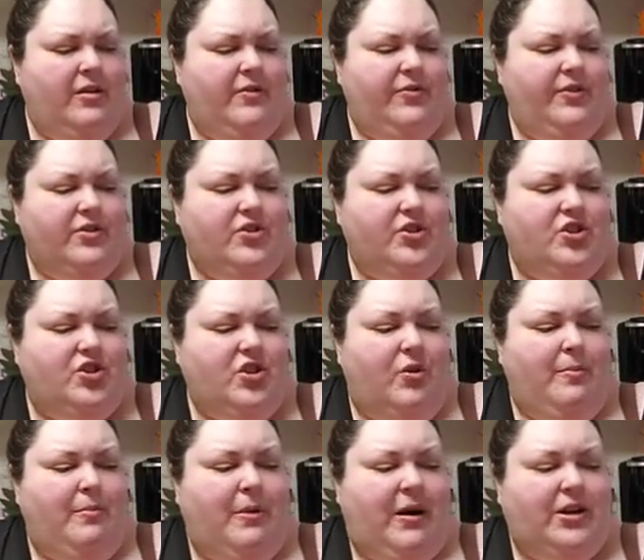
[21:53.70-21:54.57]
there's
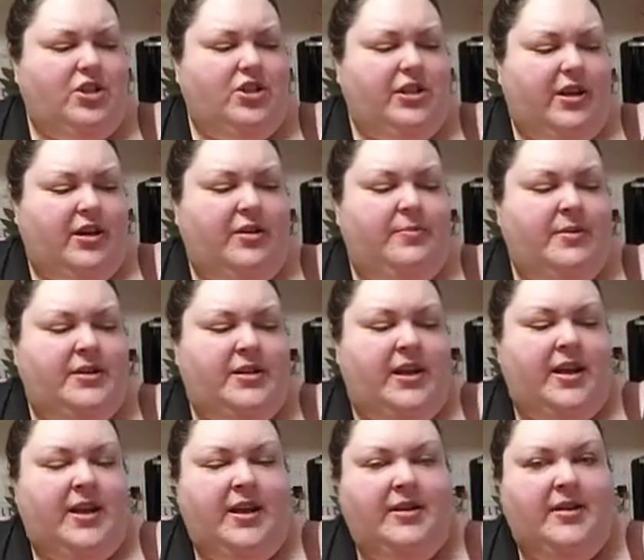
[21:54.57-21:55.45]
so much that could be
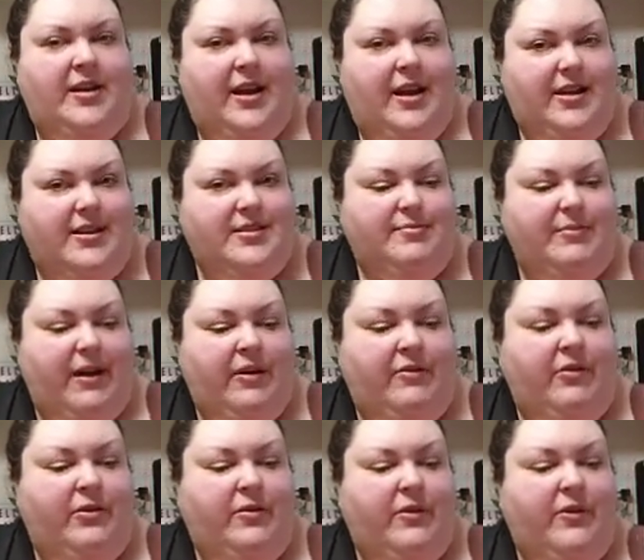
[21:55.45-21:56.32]
taken as
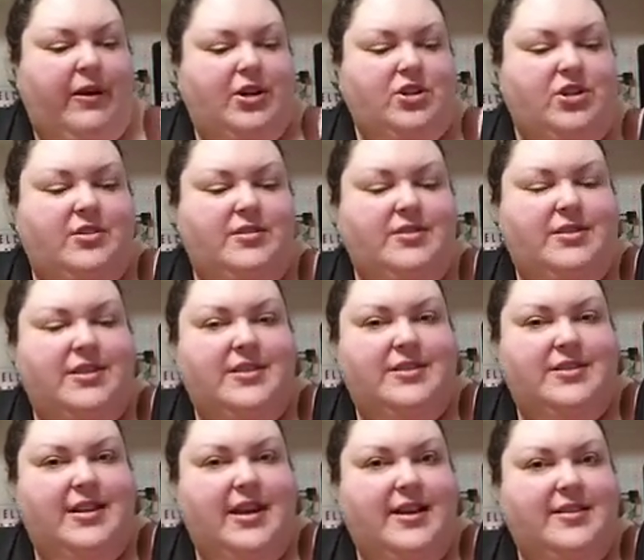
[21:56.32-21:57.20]
microaggressions
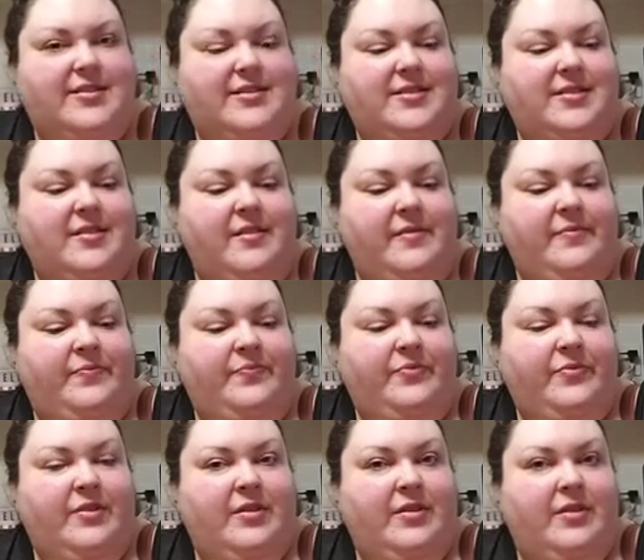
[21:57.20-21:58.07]
these days.
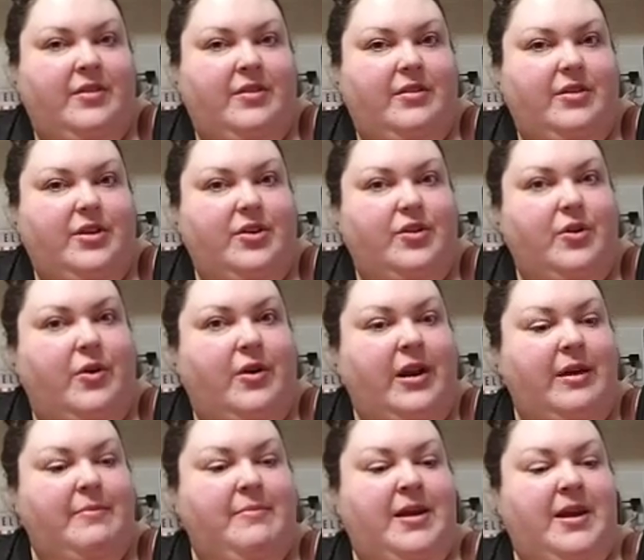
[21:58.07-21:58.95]
You know
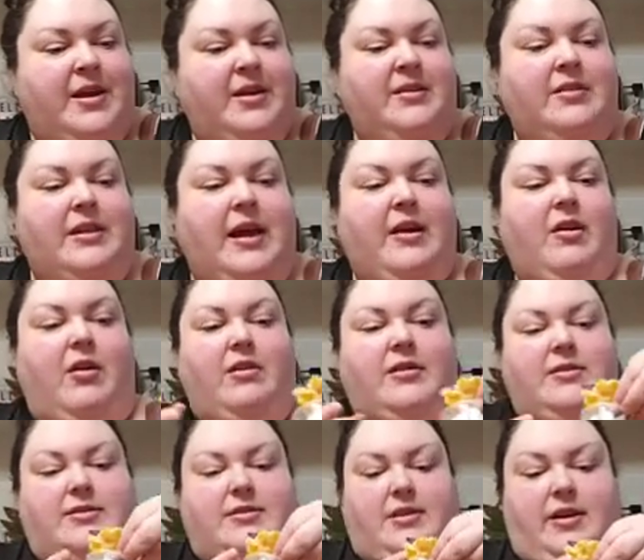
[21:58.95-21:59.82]
what I mean? Like,
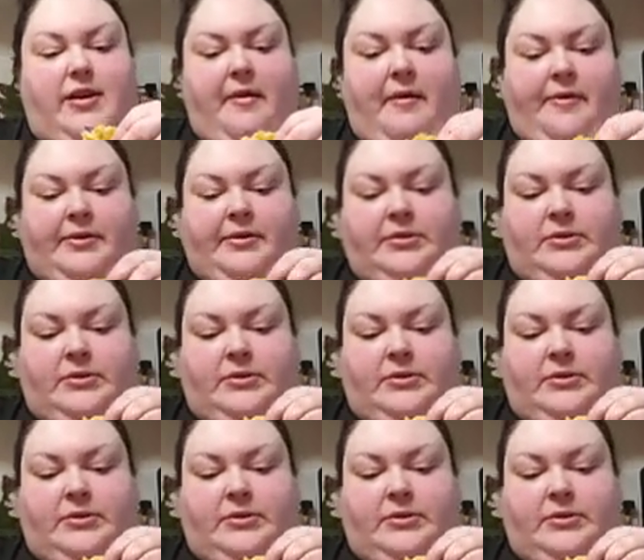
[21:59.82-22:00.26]
honestly.